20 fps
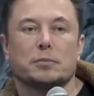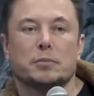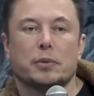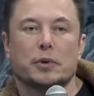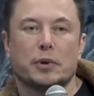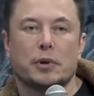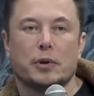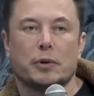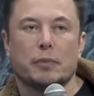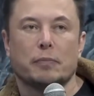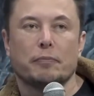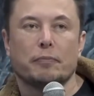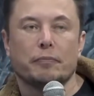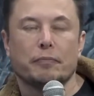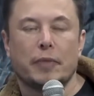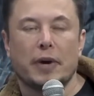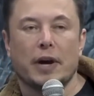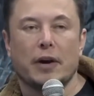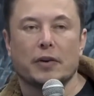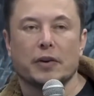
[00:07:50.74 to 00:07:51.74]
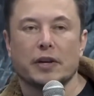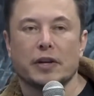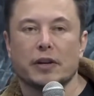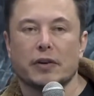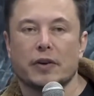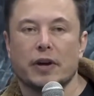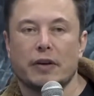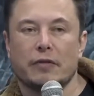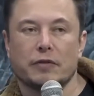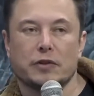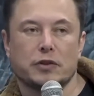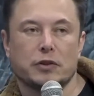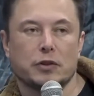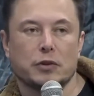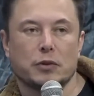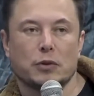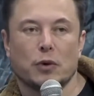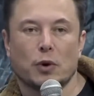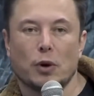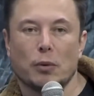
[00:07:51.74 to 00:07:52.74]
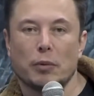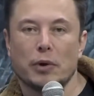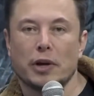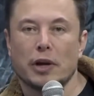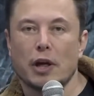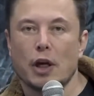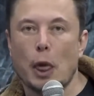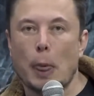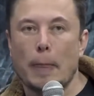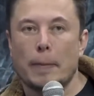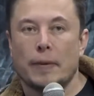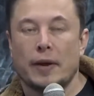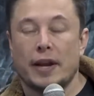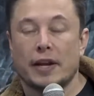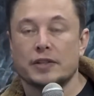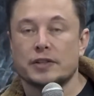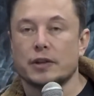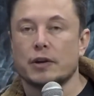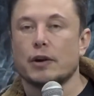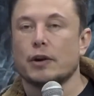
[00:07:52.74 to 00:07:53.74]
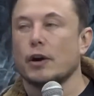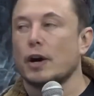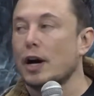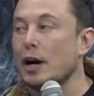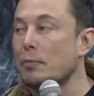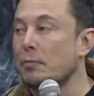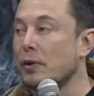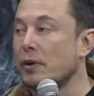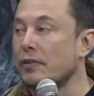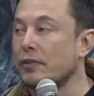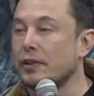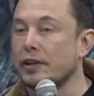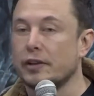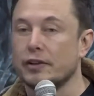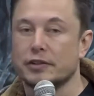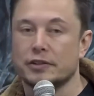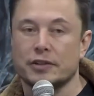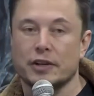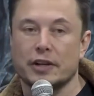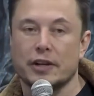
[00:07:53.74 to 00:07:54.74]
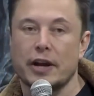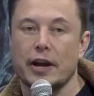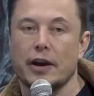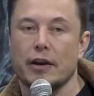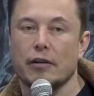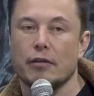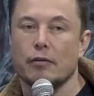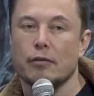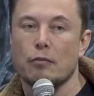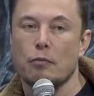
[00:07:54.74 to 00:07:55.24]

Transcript: per pound or kilogram to orbit had actually gone up over the years, not down.